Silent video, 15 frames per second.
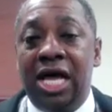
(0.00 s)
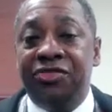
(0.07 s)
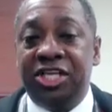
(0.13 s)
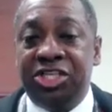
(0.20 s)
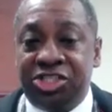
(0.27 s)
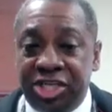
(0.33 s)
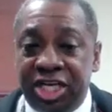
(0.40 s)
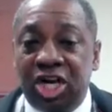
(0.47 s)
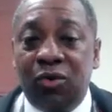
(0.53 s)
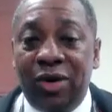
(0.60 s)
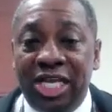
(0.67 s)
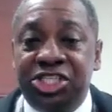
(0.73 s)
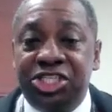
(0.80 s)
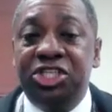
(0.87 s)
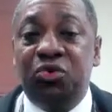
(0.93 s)
The
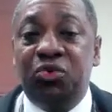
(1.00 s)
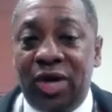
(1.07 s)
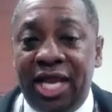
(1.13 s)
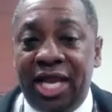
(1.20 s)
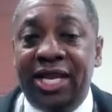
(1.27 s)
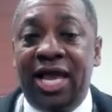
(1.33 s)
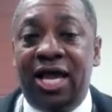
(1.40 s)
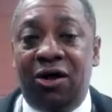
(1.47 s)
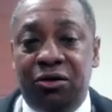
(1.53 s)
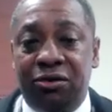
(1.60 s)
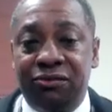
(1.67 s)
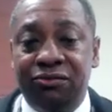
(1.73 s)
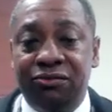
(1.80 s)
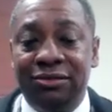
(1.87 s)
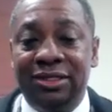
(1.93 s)
generation right now,
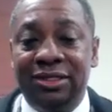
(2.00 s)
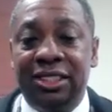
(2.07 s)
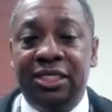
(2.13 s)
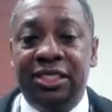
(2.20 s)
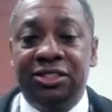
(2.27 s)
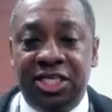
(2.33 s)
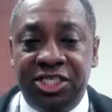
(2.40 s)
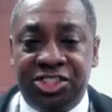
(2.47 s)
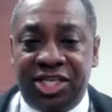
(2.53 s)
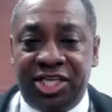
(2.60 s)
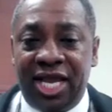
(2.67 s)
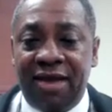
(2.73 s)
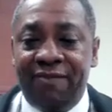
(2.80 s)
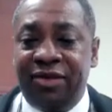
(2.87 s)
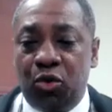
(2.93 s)
the
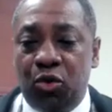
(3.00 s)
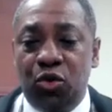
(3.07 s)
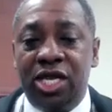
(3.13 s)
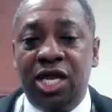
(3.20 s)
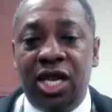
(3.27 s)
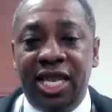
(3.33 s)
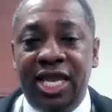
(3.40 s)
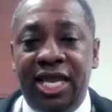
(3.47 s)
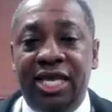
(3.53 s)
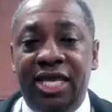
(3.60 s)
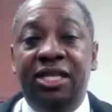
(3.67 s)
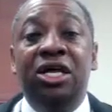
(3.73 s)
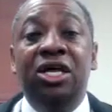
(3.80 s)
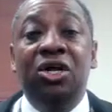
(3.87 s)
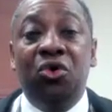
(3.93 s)
time that we are
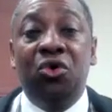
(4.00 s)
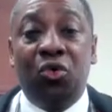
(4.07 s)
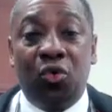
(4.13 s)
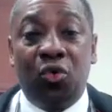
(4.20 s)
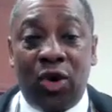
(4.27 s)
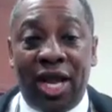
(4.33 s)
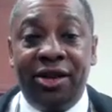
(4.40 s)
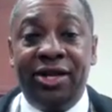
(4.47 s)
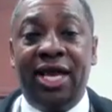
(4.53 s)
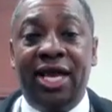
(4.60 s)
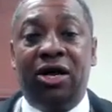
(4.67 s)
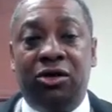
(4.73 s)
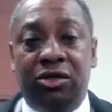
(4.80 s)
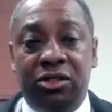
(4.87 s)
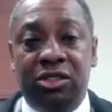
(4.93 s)
in right
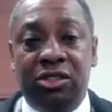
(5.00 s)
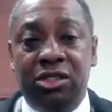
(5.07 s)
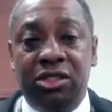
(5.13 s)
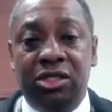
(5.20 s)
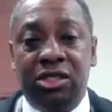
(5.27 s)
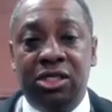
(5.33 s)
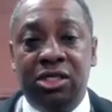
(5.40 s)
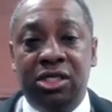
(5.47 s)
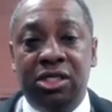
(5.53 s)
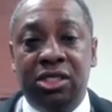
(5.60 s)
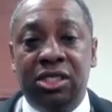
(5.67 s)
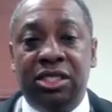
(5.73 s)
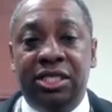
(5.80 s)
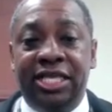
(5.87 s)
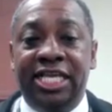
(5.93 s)
now,
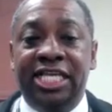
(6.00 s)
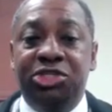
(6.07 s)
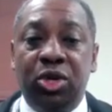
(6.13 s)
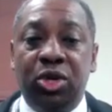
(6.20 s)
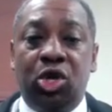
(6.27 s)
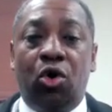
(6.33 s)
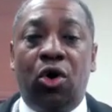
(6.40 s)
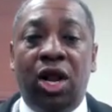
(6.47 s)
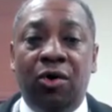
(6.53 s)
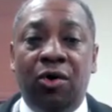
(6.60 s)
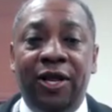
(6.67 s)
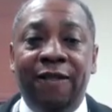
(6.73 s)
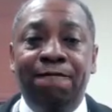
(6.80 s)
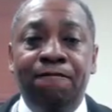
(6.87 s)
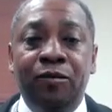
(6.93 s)
is
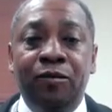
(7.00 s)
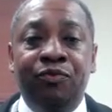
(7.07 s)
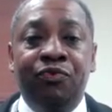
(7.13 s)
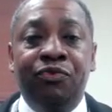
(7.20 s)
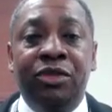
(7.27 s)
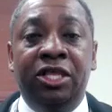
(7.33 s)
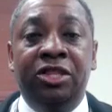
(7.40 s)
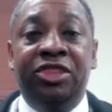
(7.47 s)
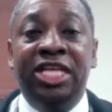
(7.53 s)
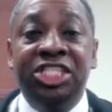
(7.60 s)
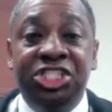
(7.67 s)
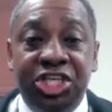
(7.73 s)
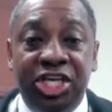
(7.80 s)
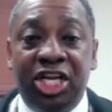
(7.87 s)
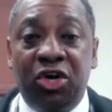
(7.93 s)
requiring the
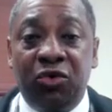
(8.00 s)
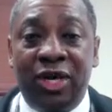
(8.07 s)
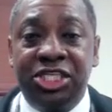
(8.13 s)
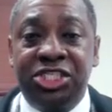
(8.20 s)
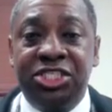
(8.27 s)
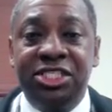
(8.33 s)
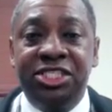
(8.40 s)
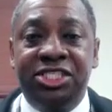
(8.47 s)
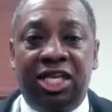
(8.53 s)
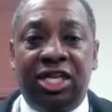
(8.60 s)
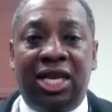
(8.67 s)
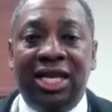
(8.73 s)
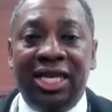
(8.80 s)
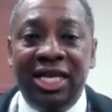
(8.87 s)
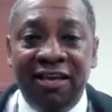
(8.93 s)
generations that
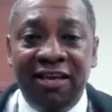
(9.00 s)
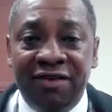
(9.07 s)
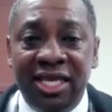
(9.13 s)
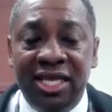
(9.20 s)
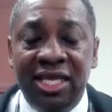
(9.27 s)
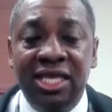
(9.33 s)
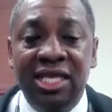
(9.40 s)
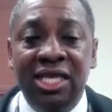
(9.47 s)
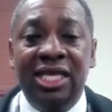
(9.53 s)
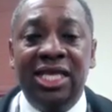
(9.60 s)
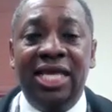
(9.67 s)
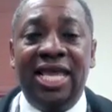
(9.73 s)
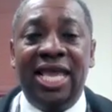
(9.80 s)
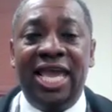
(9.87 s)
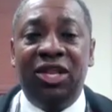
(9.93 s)
are living
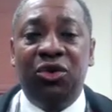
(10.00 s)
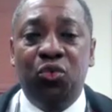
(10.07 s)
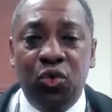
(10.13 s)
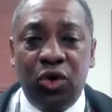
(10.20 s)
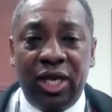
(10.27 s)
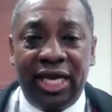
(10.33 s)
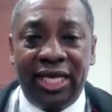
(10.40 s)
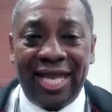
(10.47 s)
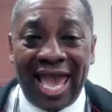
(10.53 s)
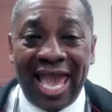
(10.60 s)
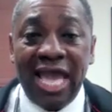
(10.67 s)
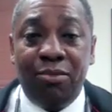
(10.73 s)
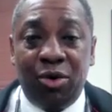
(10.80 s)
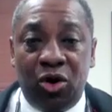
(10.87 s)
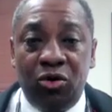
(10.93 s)
and
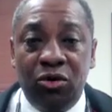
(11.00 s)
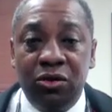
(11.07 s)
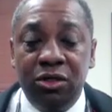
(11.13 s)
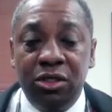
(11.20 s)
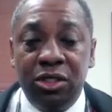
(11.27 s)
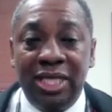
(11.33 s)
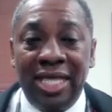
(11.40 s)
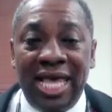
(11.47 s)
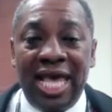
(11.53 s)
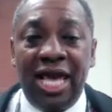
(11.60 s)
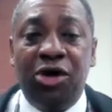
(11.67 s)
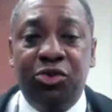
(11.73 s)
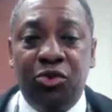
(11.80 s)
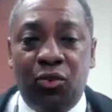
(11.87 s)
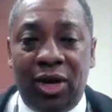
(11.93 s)
able,
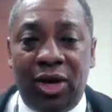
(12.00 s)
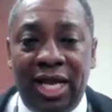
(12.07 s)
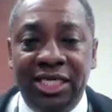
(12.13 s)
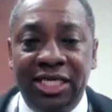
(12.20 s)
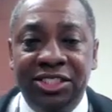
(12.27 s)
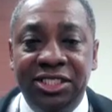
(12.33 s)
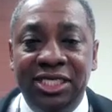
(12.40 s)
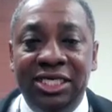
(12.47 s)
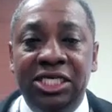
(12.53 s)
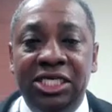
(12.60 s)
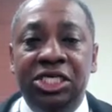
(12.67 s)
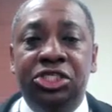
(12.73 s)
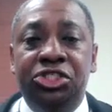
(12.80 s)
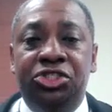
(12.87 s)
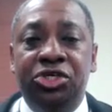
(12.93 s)
health wise,
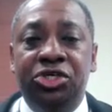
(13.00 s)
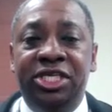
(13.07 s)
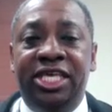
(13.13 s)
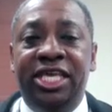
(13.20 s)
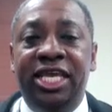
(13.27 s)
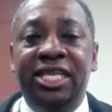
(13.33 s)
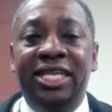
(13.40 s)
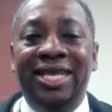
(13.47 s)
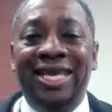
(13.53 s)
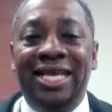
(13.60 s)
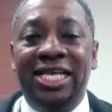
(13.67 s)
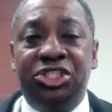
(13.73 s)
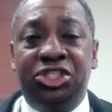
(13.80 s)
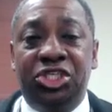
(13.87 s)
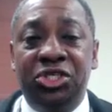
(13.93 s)
to get
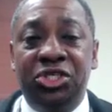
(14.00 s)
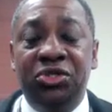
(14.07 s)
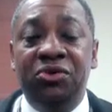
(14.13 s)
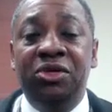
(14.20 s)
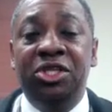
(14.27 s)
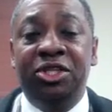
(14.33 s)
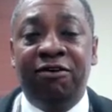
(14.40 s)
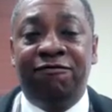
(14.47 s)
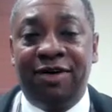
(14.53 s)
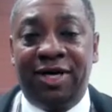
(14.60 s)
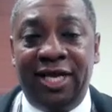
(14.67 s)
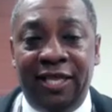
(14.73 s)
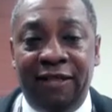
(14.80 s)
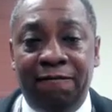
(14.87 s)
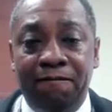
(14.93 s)
into the
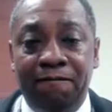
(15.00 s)
fight.